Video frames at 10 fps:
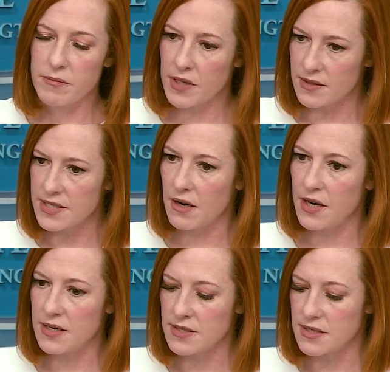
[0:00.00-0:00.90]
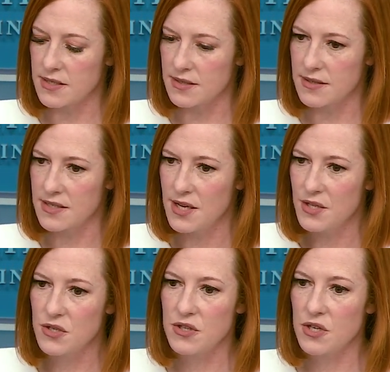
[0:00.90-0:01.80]
military assistance
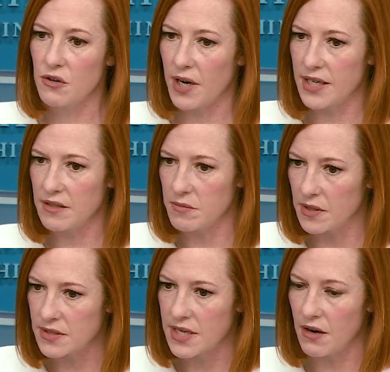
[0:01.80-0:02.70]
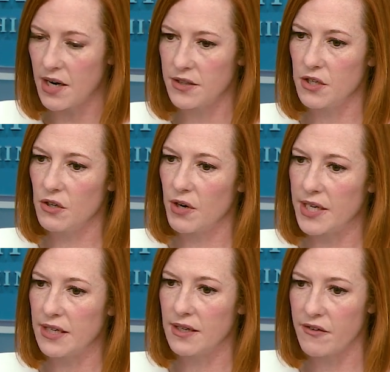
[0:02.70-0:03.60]
to the Ukrainian military and the
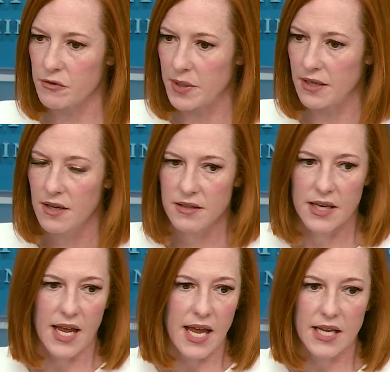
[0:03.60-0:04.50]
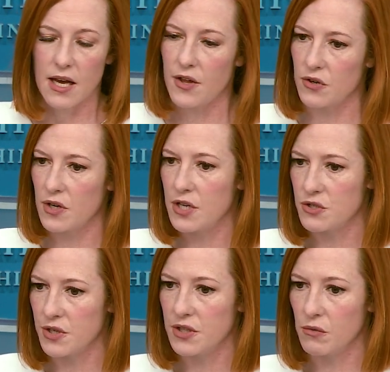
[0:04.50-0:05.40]
Ukrainian government than any other
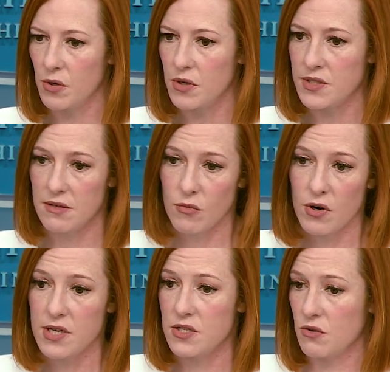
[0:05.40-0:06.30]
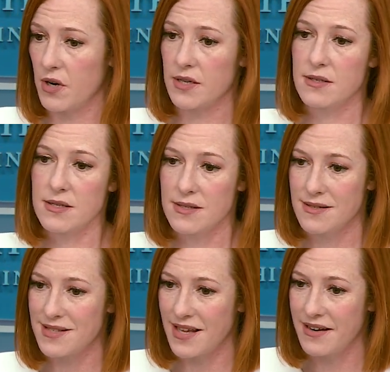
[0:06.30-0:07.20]
country in the world, and more historic
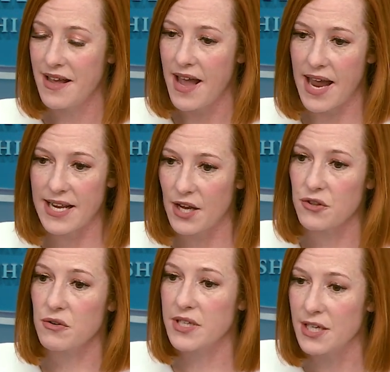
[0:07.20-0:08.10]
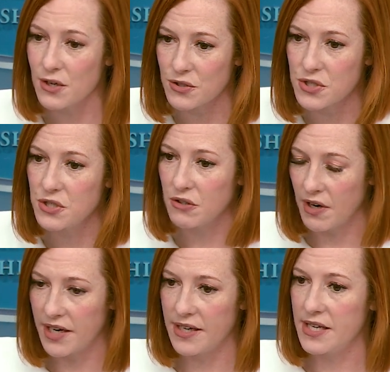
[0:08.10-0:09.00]
assistance than any other year to
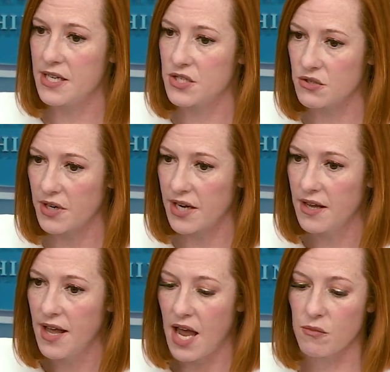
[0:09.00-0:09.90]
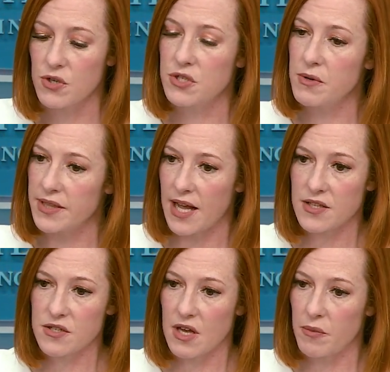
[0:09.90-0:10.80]
Ukraine in history. And we're doing
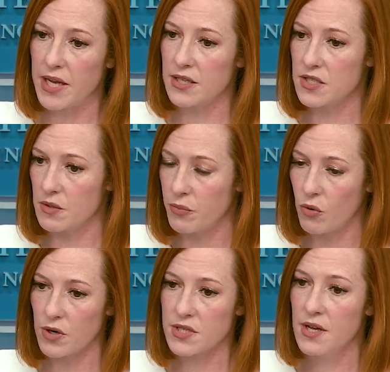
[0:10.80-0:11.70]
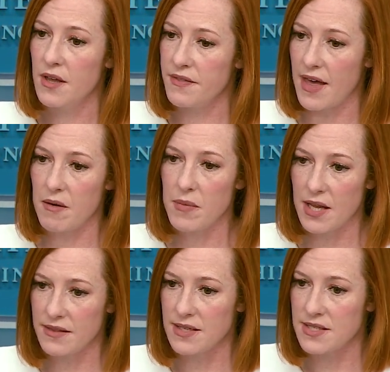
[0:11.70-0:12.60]
that so that we can support them
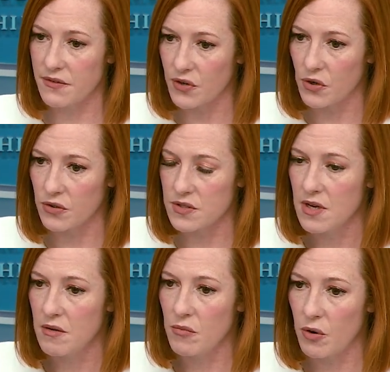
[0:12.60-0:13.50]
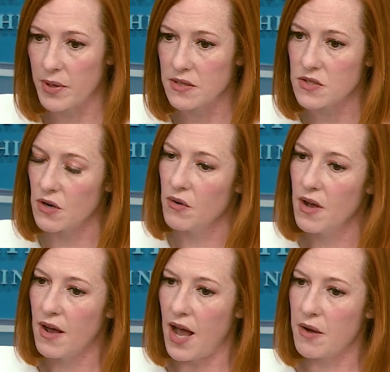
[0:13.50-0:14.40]
in this difficult moment. So
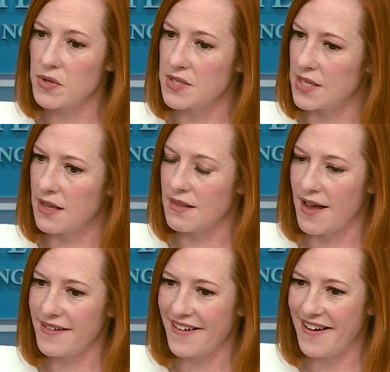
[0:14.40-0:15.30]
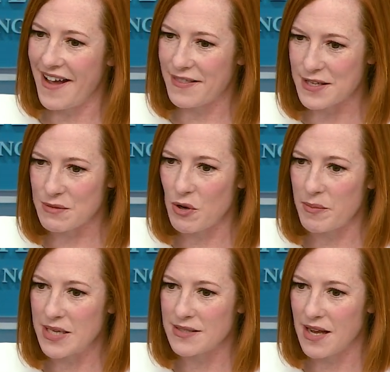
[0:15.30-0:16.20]
I would say that at this
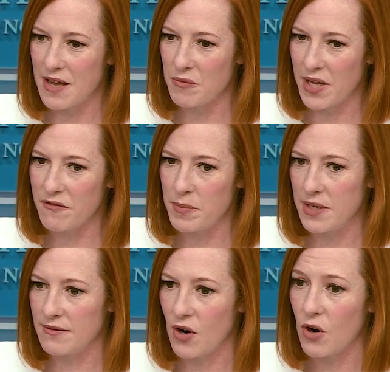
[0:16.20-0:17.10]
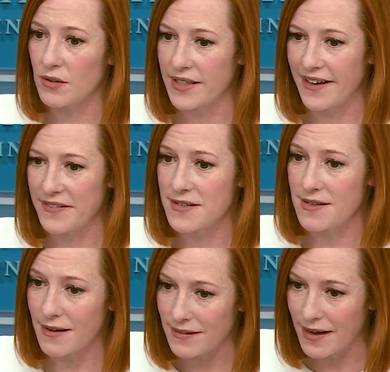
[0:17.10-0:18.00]
moment in time, we have been hardly on the
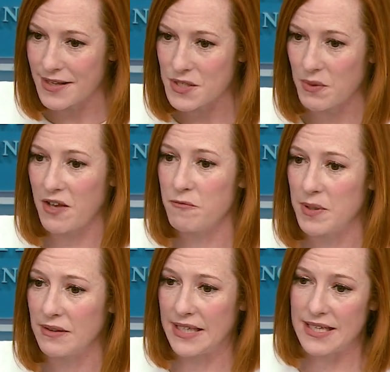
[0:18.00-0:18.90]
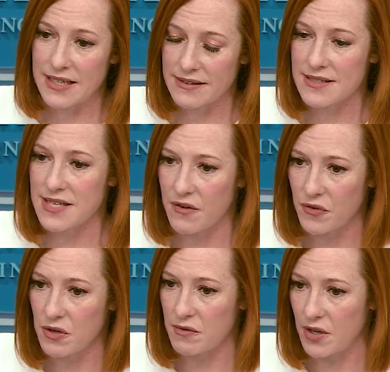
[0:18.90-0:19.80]
sidelines. We have been leading this
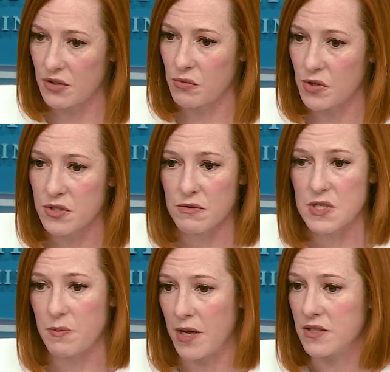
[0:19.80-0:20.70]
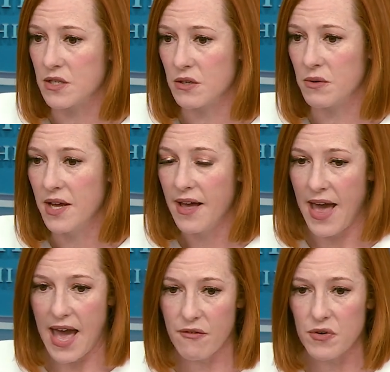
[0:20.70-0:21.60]
effort around the world to respond to
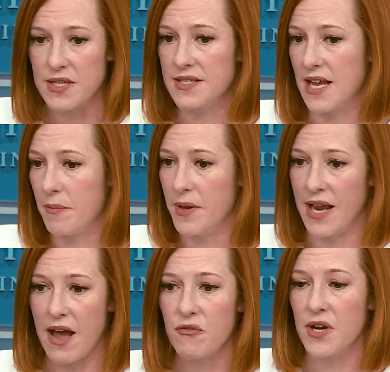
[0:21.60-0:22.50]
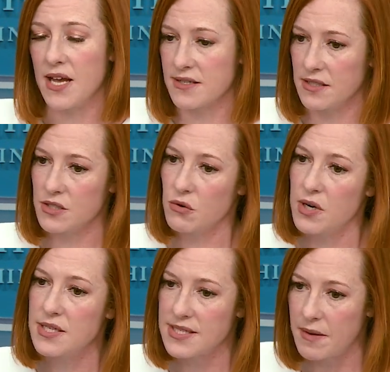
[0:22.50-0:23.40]
every step and every
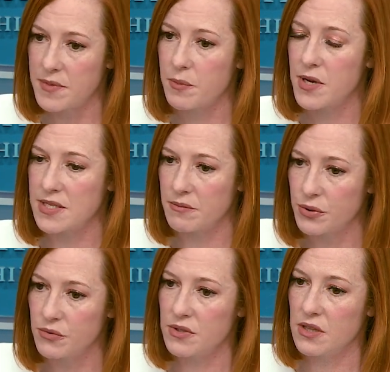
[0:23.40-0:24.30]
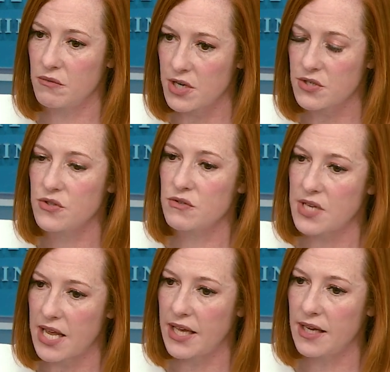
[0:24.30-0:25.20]
escalatory step that President Putin and the Russians are
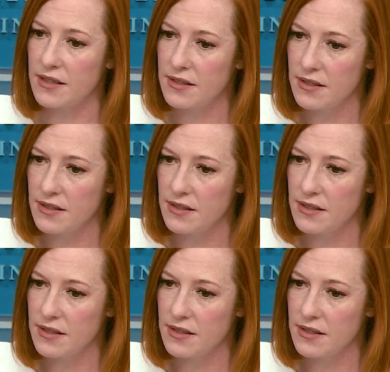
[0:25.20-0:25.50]
taking.